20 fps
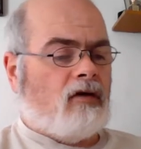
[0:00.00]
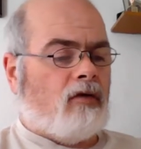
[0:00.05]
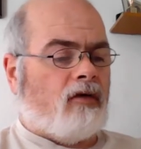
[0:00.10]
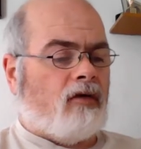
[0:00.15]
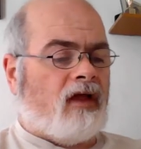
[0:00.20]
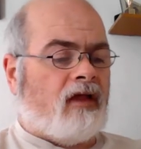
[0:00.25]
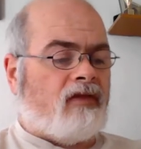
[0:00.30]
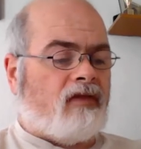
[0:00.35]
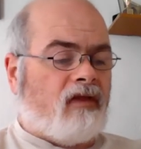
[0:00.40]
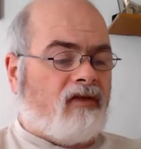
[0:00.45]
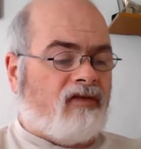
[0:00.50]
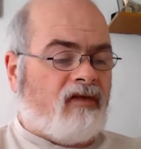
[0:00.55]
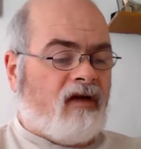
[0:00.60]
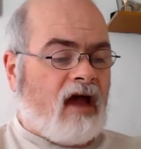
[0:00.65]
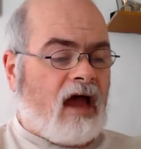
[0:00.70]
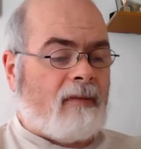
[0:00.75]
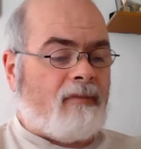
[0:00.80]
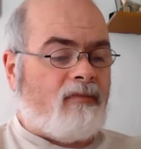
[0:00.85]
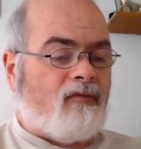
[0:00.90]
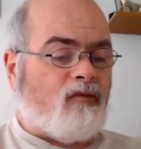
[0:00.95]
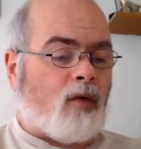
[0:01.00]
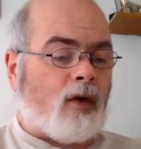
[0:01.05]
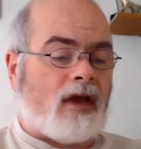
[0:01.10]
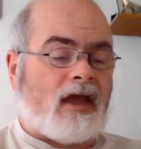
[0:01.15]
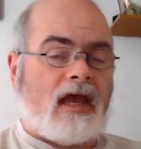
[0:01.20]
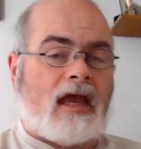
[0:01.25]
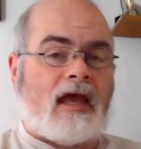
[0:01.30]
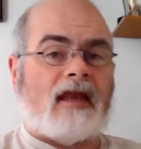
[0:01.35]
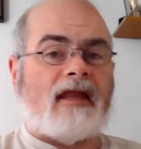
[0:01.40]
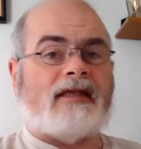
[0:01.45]
right, and the type of
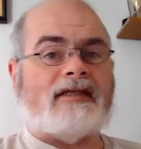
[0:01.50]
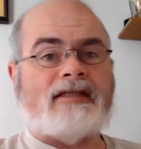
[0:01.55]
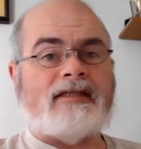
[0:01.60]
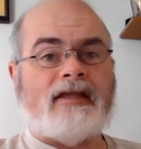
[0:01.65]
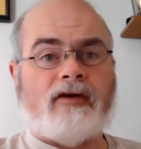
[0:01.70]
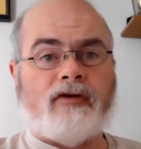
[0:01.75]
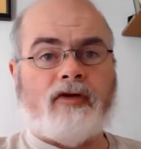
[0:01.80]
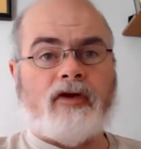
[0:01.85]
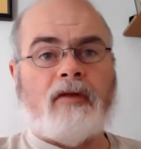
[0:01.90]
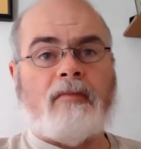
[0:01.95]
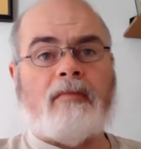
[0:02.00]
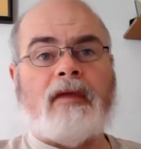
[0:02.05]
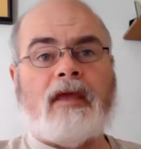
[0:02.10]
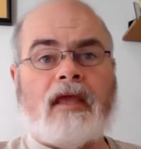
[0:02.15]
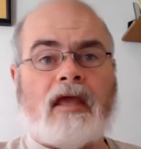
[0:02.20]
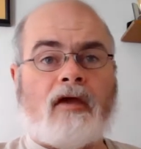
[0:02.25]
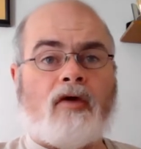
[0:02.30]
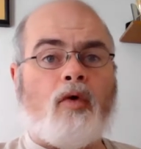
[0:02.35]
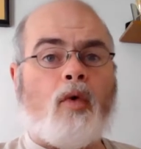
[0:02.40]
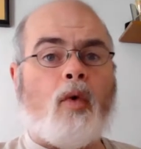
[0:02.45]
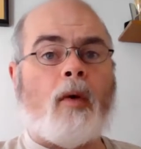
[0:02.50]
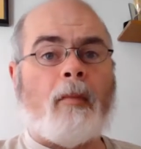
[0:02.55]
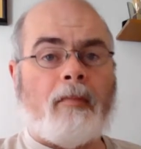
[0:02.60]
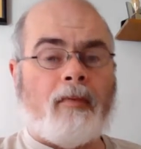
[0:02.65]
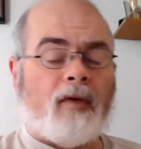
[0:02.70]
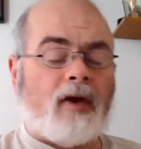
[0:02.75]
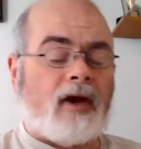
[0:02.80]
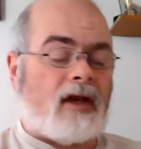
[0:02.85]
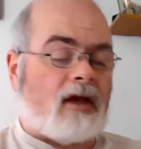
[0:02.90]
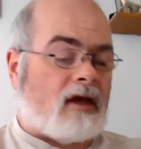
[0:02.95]
organics that are going to be
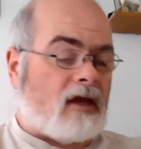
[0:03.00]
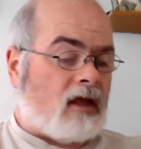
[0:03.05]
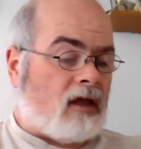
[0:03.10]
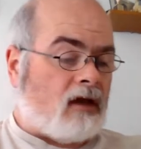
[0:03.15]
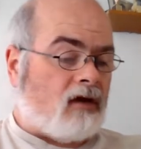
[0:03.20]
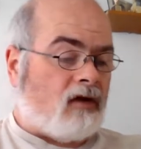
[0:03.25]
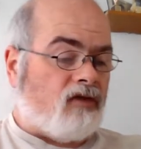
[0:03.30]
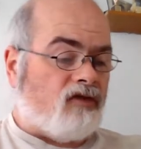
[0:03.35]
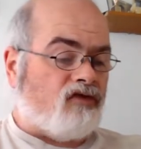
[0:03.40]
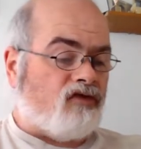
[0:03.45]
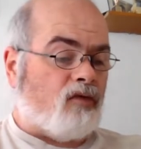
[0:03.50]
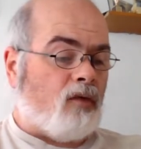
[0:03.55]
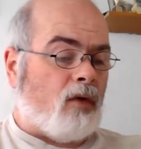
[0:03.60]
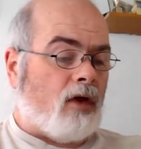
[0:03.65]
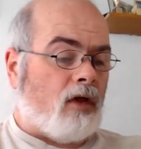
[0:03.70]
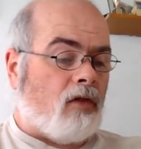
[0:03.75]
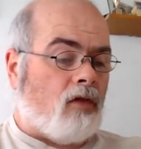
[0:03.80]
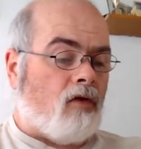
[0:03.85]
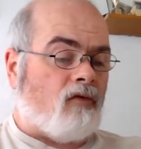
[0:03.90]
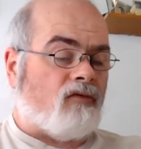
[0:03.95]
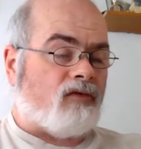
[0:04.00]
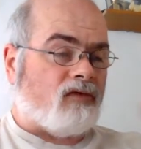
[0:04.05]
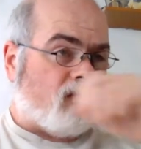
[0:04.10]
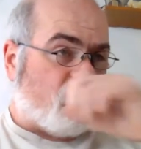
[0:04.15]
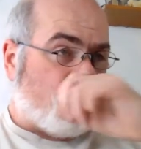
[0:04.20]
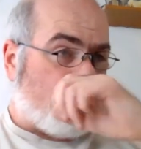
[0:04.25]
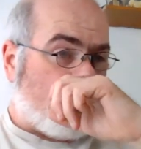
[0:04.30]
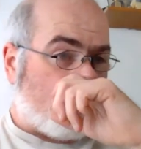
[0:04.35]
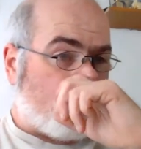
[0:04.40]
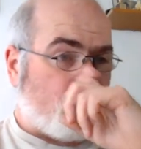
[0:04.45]
incorporated into the soil over
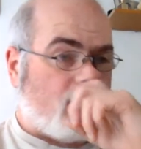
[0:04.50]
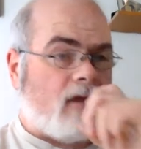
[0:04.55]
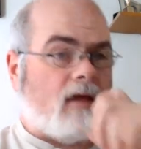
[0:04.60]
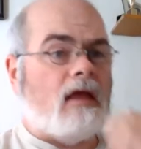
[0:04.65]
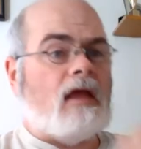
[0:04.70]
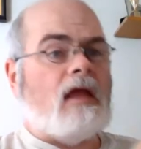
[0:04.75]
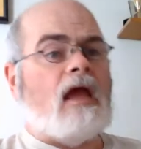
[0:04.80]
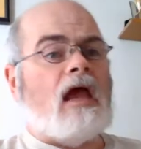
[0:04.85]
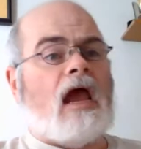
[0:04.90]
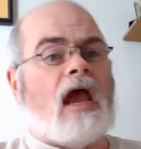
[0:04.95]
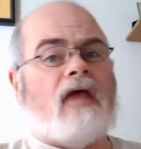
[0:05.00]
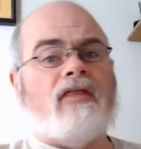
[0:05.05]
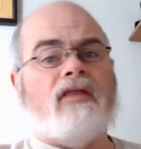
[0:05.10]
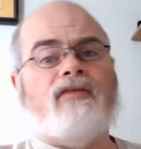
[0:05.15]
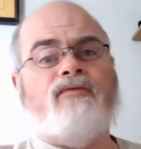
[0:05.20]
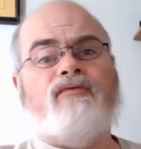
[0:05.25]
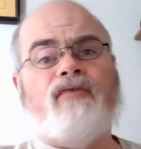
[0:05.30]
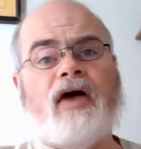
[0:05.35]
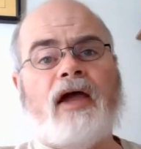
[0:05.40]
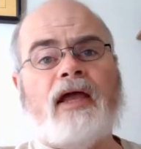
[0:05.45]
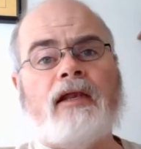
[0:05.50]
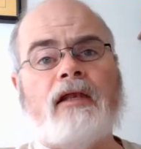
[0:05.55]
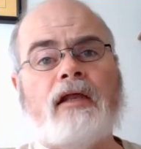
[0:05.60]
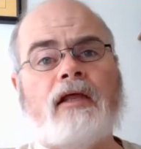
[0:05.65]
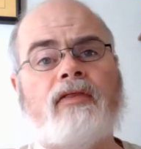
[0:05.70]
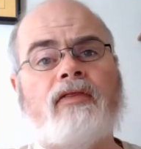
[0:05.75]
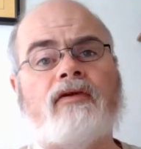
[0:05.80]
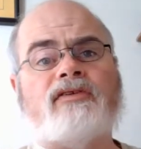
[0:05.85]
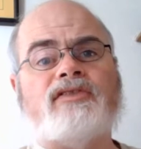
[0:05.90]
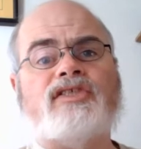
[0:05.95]
time. And then finally,
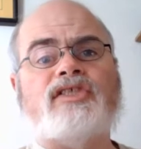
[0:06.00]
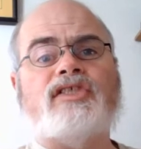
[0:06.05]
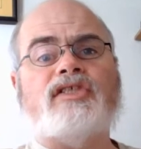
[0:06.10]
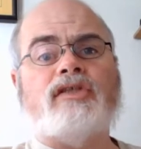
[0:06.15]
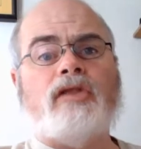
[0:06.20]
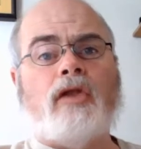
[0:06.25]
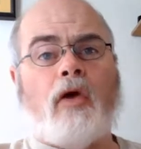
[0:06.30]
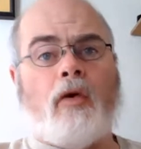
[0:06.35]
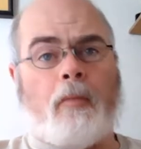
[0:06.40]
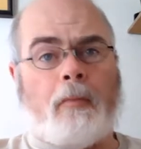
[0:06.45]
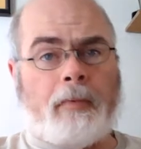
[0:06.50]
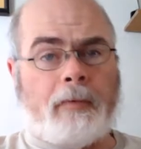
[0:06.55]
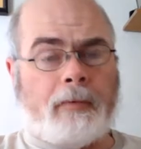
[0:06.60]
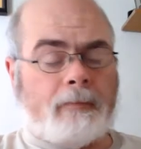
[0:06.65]
there's slope.